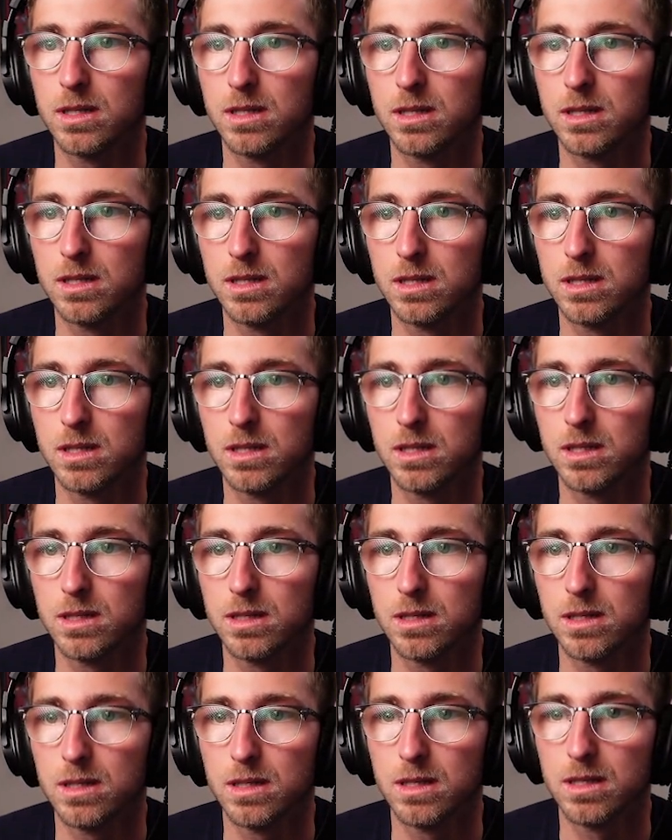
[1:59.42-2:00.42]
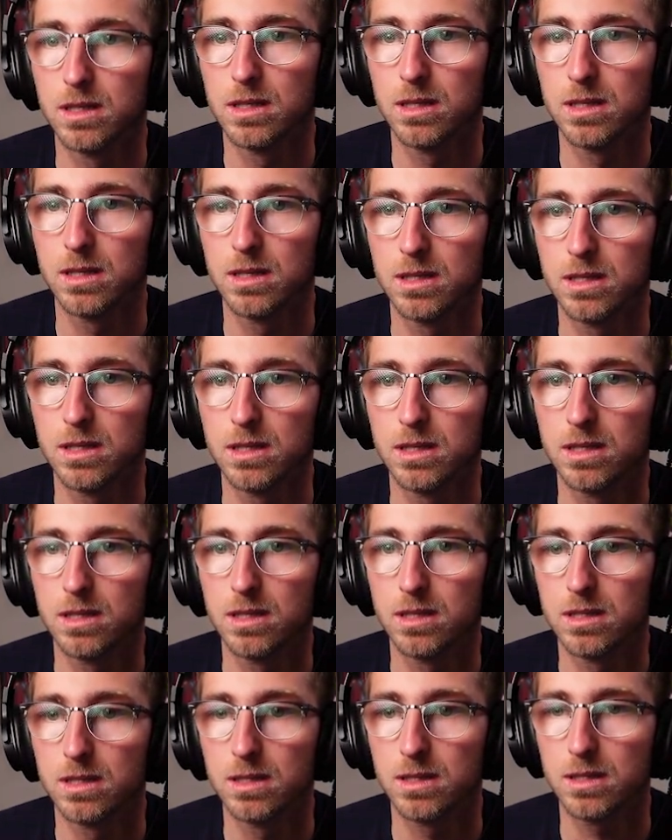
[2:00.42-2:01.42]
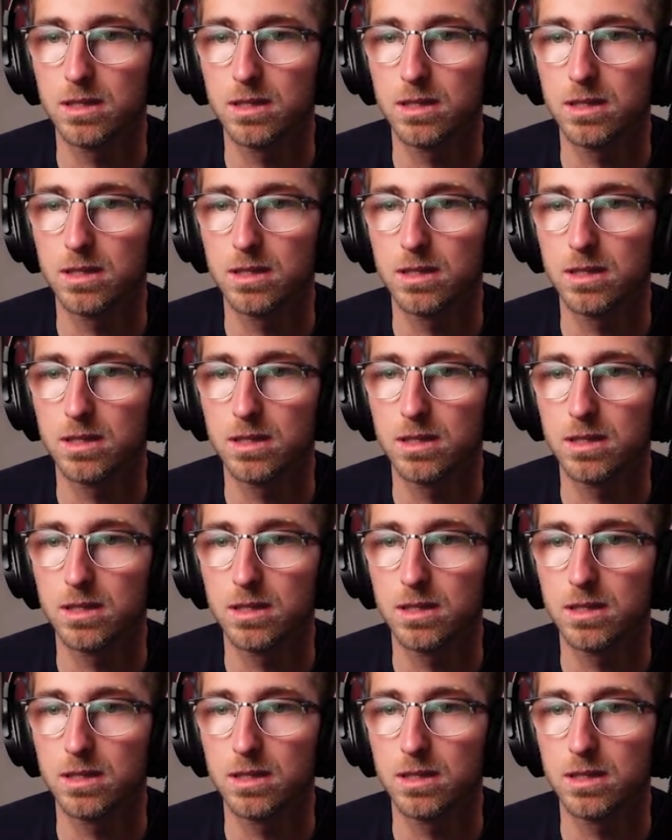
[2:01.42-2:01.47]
(not speaking)